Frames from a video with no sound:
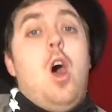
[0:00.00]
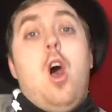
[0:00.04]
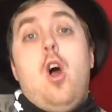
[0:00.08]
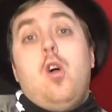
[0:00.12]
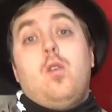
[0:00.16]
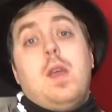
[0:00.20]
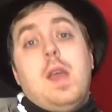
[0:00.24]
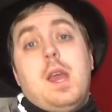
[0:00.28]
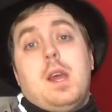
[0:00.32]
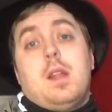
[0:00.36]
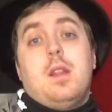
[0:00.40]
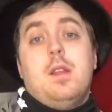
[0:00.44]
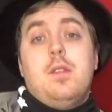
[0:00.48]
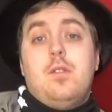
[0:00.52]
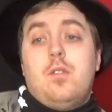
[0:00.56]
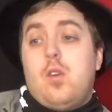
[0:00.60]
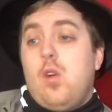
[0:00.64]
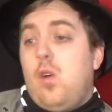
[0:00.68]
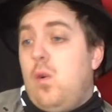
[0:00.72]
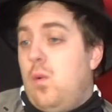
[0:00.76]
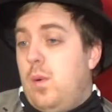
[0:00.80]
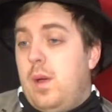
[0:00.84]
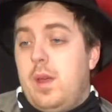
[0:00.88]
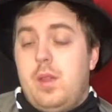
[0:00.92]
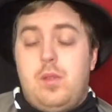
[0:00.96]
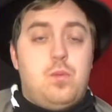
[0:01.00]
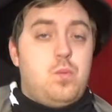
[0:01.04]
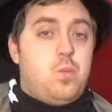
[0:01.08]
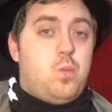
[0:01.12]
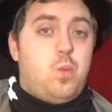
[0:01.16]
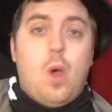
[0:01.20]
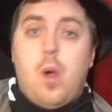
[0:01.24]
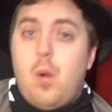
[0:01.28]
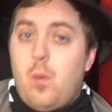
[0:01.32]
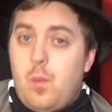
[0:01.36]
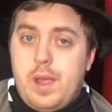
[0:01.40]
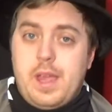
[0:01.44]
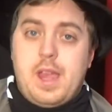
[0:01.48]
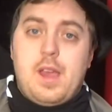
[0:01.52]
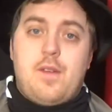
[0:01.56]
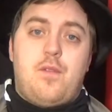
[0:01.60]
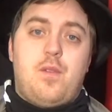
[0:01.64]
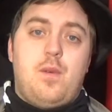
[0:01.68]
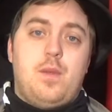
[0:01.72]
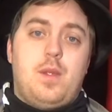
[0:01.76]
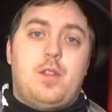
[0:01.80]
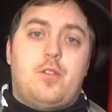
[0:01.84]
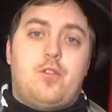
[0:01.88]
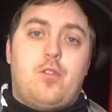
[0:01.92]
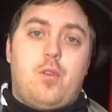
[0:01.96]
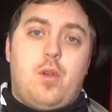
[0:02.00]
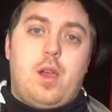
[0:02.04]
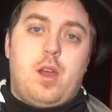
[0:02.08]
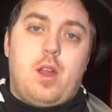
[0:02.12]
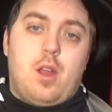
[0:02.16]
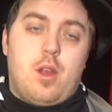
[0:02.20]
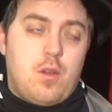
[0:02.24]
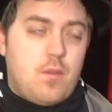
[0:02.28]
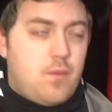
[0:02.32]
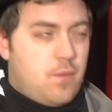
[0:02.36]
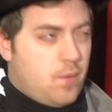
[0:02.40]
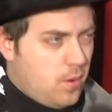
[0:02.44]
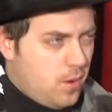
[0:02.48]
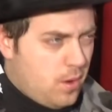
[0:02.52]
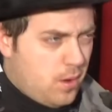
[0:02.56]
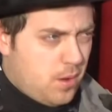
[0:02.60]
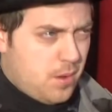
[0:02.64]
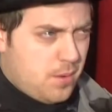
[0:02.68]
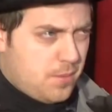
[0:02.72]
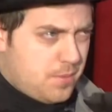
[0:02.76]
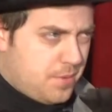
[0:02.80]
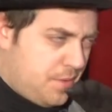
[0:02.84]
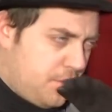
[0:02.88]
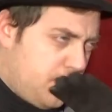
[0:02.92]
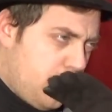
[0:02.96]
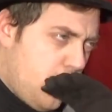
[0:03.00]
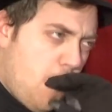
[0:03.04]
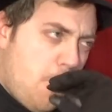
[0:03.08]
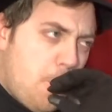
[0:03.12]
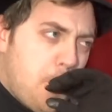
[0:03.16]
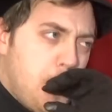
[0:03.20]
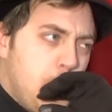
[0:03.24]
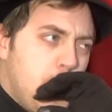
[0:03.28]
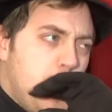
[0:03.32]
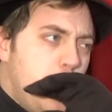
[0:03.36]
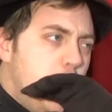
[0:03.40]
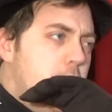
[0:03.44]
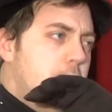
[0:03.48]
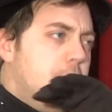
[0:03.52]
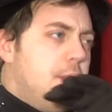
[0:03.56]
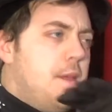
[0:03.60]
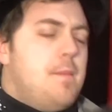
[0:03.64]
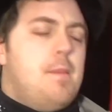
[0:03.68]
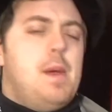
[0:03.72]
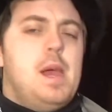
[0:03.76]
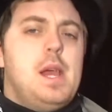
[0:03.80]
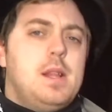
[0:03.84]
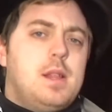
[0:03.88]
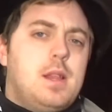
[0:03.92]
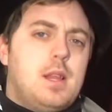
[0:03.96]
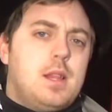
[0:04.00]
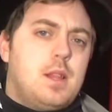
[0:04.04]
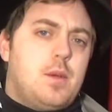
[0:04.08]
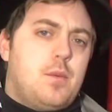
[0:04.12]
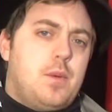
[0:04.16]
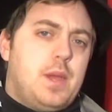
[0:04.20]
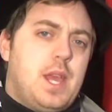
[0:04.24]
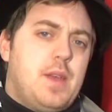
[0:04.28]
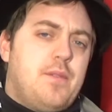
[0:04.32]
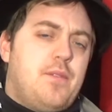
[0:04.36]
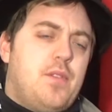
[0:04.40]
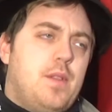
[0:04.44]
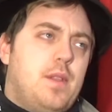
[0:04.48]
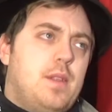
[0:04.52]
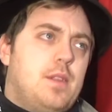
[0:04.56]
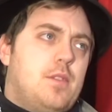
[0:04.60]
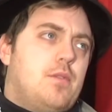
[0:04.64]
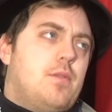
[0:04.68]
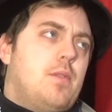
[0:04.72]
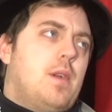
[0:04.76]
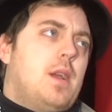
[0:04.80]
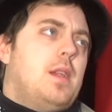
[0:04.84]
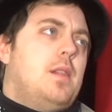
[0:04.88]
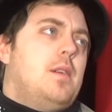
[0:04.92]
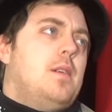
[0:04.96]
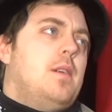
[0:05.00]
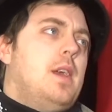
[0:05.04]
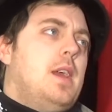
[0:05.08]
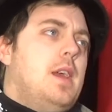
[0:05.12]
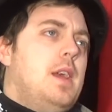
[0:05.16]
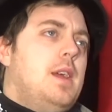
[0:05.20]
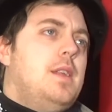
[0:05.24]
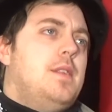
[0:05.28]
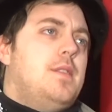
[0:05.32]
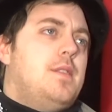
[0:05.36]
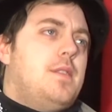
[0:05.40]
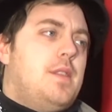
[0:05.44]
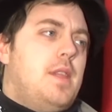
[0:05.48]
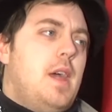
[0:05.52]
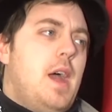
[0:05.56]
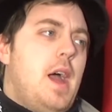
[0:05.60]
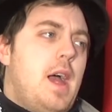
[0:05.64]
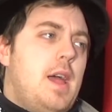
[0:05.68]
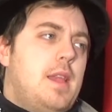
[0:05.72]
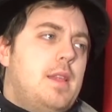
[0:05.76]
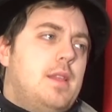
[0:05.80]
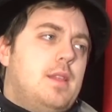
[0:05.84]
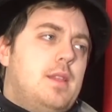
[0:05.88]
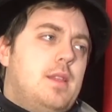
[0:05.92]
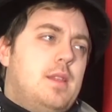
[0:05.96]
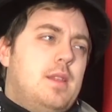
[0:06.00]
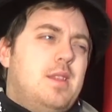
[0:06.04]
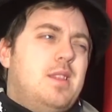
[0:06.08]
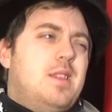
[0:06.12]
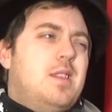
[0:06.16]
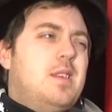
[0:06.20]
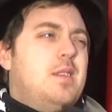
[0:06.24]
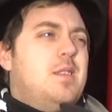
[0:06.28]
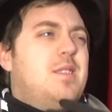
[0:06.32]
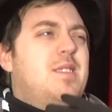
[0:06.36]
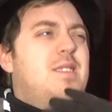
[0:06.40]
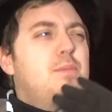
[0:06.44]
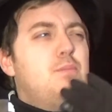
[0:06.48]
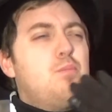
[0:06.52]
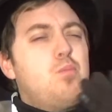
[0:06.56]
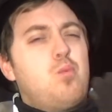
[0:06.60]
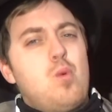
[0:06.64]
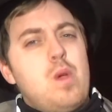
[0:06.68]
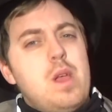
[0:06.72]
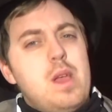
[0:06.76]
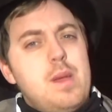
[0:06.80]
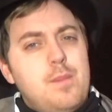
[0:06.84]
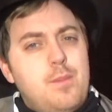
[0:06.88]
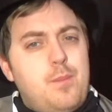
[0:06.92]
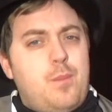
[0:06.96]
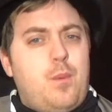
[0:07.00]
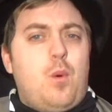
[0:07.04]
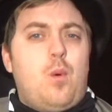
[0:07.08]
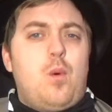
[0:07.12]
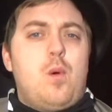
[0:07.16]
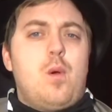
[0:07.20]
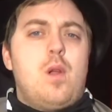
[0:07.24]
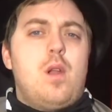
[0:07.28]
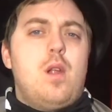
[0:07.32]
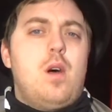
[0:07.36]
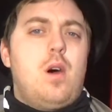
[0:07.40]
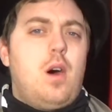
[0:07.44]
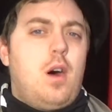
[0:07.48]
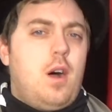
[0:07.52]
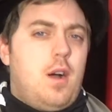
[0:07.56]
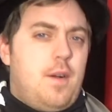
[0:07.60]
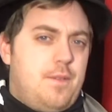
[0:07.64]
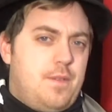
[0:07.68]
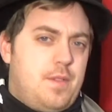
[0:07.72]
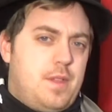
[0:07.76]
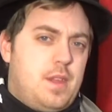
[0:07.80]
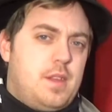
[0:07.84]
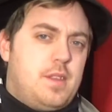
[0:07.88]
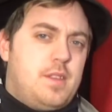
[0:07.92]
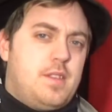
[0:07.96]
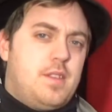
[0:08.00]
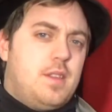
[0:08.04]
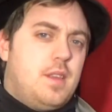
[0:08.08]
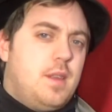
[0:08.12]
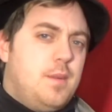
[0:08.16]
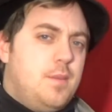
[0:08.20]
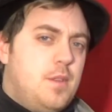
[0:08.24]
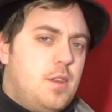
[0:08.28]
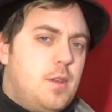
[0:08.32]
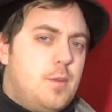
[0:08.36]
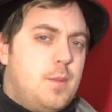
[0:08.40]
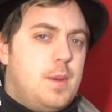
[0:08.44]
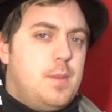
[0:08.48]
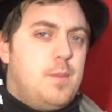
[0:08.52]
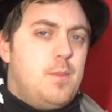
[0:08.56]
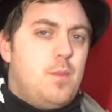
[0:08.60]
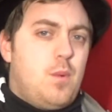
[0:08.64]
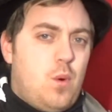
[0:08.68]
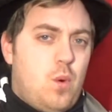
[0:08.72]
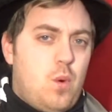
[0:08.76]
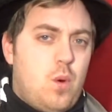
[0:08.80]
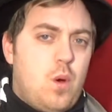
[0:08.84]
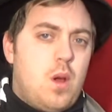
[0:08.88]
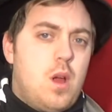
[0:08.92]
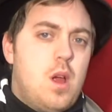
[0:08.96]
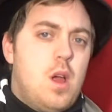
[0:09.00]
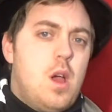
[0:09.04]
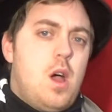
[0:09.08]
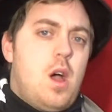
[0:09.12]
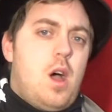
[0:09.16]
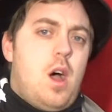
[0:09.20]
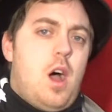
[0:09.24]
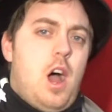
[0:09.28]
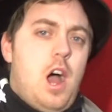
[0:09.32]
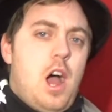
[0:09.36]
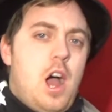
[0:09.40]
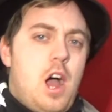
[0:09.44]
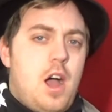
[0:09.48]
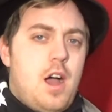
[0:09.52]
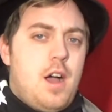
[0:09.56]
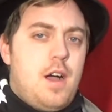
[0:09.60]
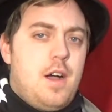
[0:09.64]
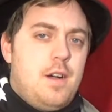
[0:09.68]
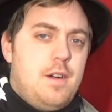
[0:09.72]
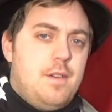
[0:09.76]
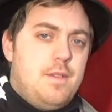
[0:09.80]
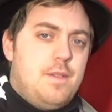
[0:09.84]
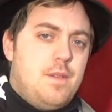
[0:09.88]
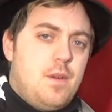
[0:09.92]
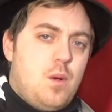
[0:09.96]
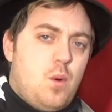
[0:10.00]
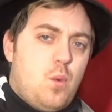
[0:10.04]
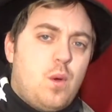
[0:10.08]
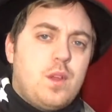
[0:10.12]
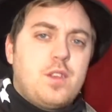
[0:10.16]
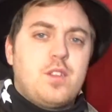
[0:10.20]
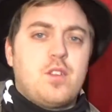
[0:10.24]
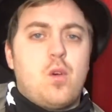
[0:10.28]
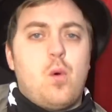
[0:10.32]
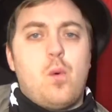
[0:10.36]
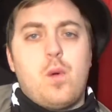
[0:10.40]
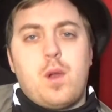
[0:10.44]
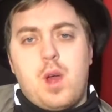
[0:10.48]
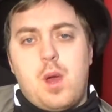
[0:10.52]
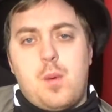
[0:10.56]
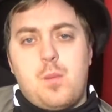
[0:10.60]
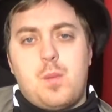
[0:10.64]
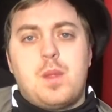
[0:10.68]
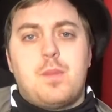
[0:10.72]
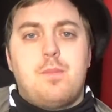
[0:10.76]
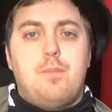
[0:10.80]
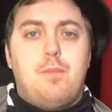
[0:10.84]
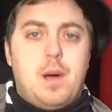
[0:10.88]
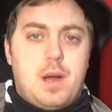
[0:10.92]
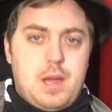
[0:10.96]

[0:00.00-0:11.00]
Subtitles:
Okay, let's go with what we get from the trailer. So, the main thing that we get from the trailer is that the springboard of this seems to be more of what's going on with